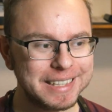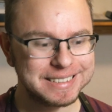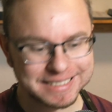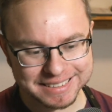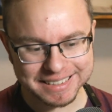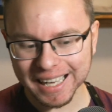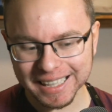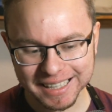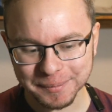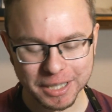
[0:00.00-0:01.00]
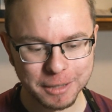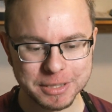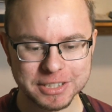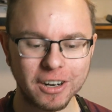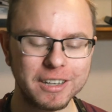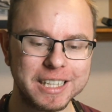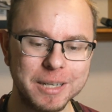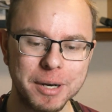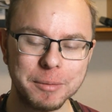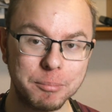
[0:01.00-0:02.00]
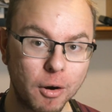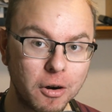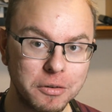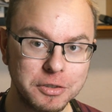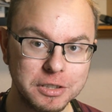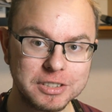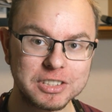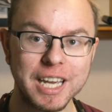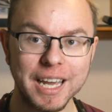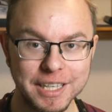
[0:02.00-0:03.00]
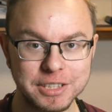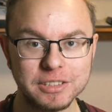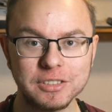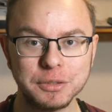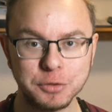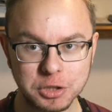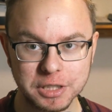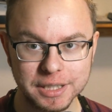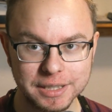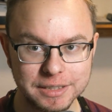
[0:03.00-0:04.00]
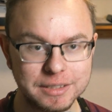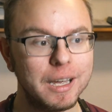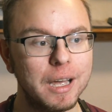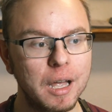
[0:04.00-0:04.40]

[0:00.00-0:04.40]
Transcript: Instead, I'm gonna be talking about Marvel's Agents of S.H.I.E.L.D.,